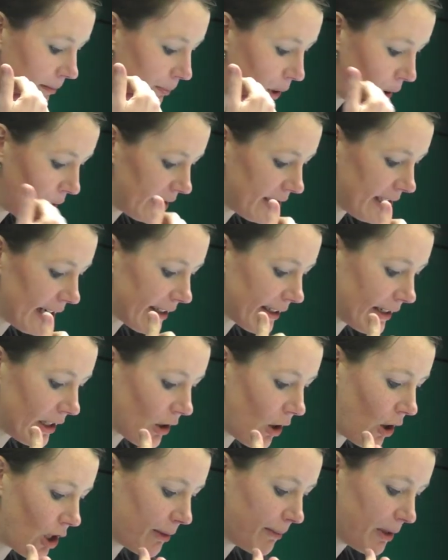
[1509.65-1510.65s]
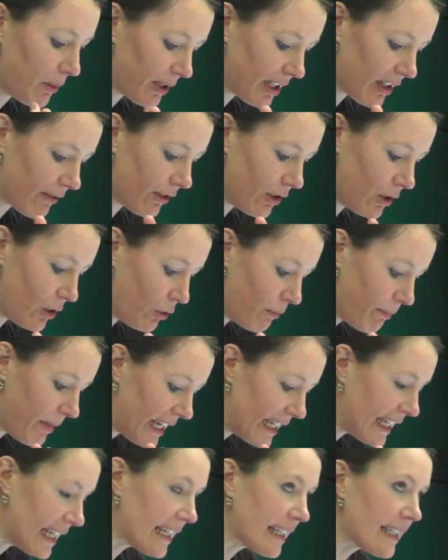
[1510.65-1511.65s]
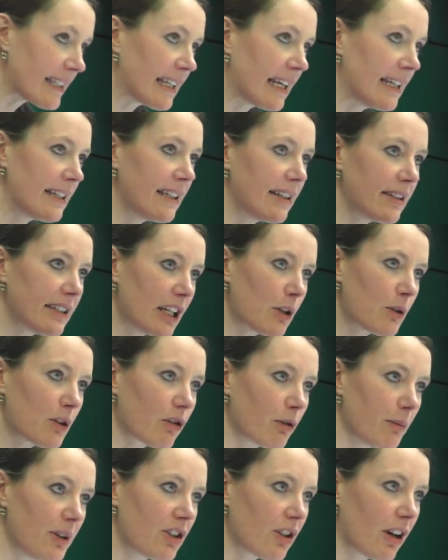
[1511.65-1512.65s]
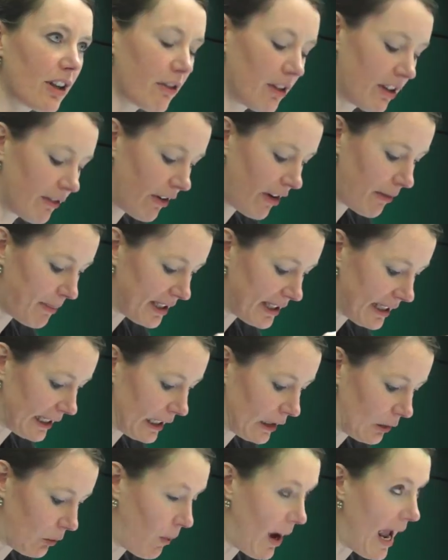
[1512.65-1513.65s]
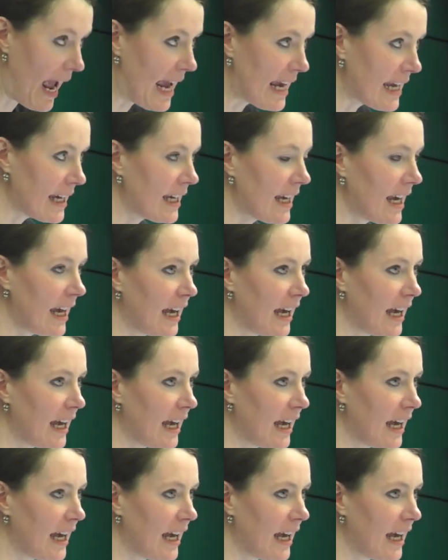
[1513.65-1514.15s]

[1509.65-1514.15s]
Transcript: Politics and economy were given new meanings and distinguished from each other in a very particular way.